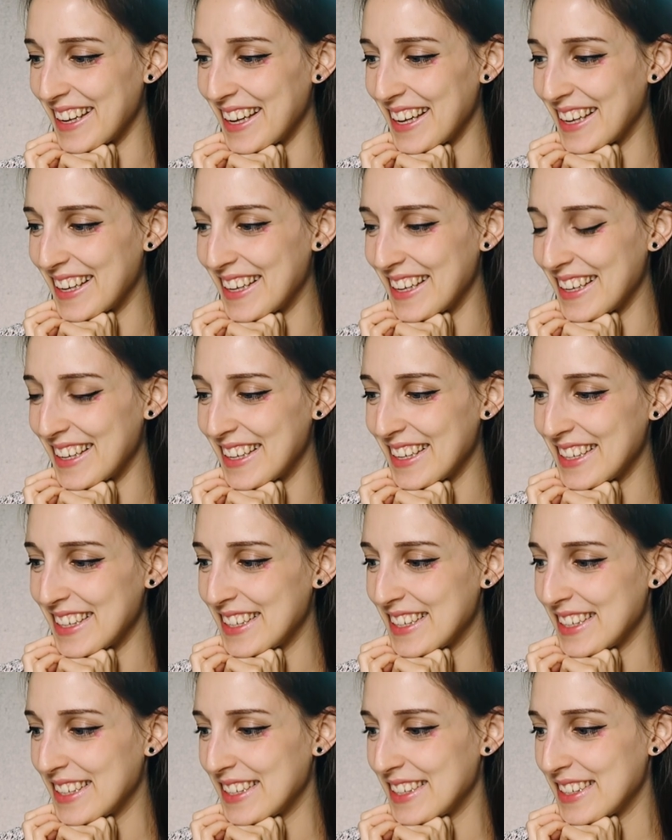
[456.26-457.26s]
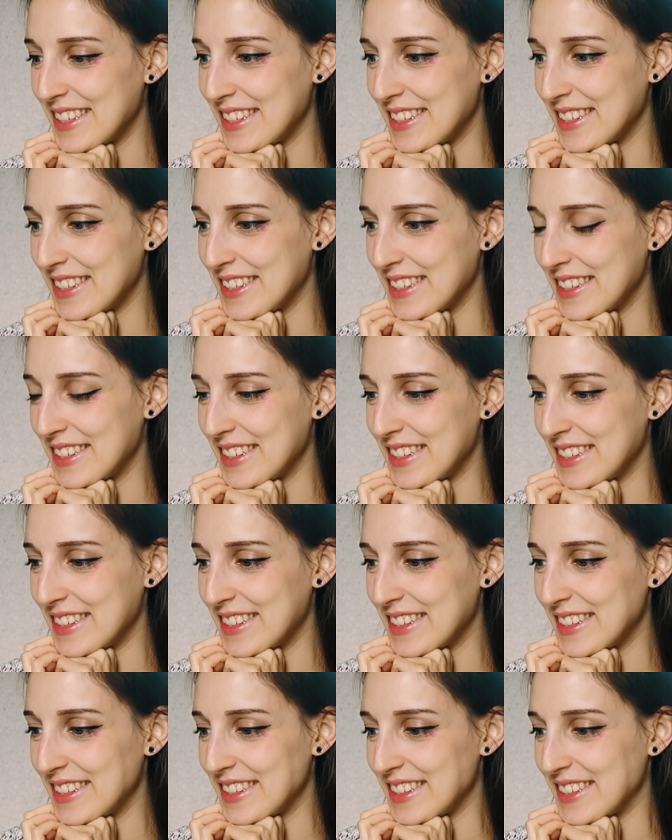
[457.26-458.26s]

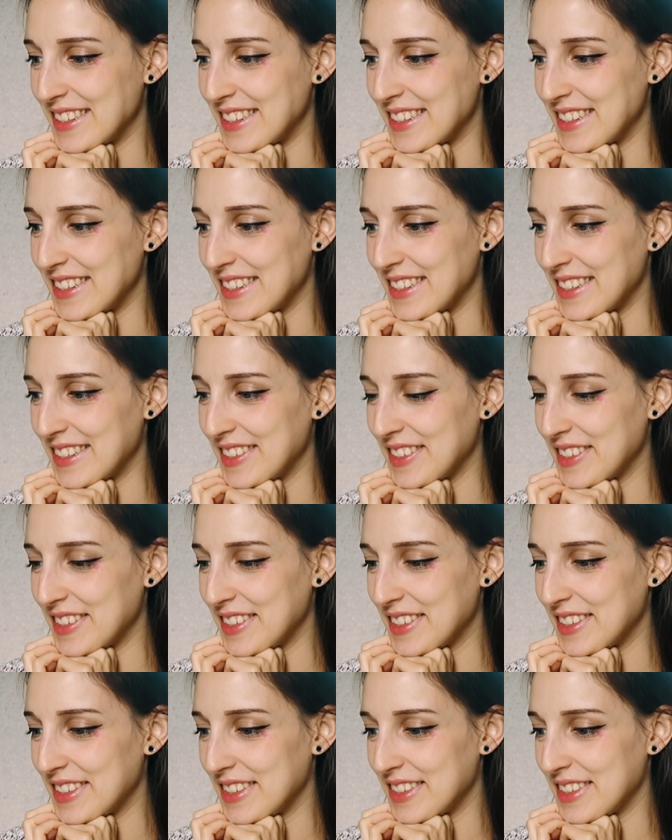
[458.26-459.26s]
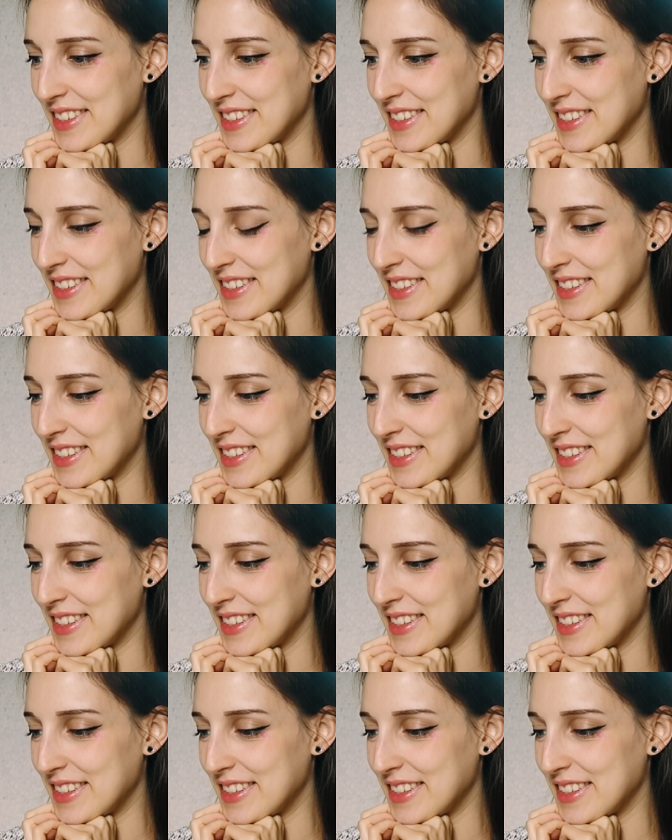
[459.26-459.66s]
(silence)